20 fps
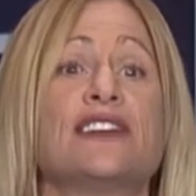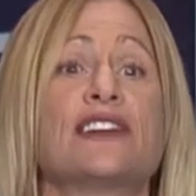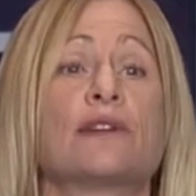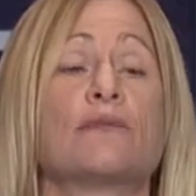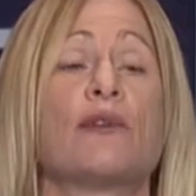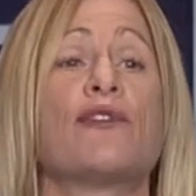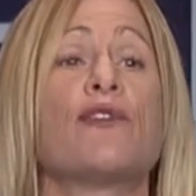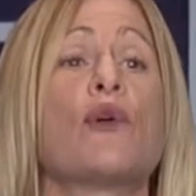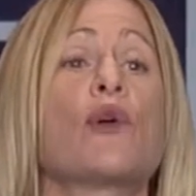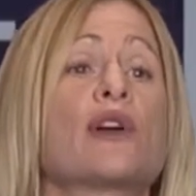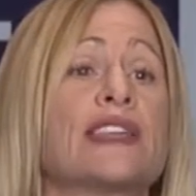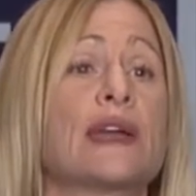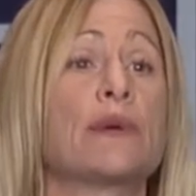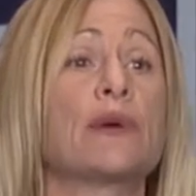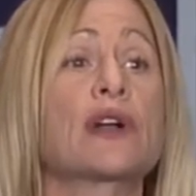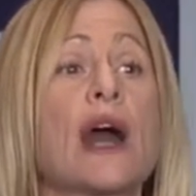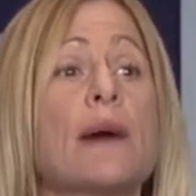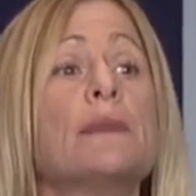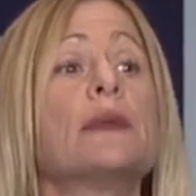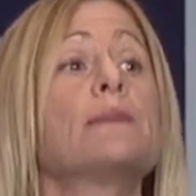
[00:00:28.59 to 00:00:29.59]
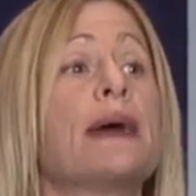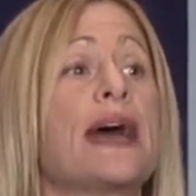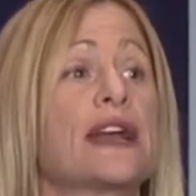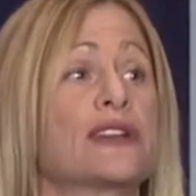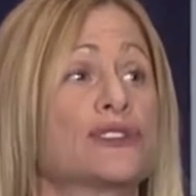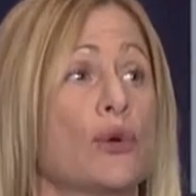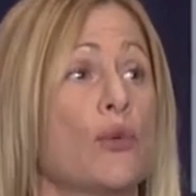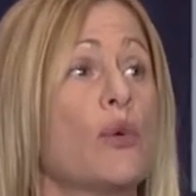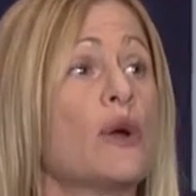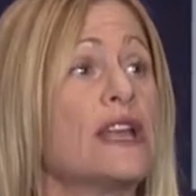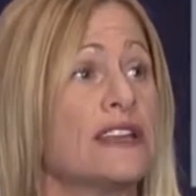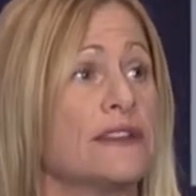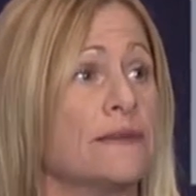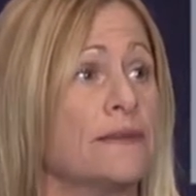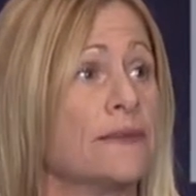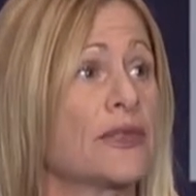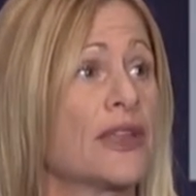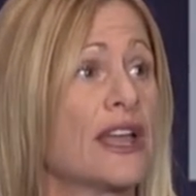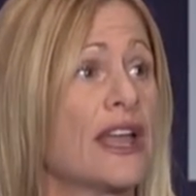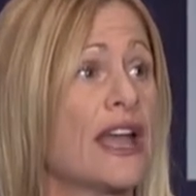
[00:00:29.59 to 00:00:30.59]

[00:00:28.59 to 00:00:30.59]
the year before. They were coming back to win.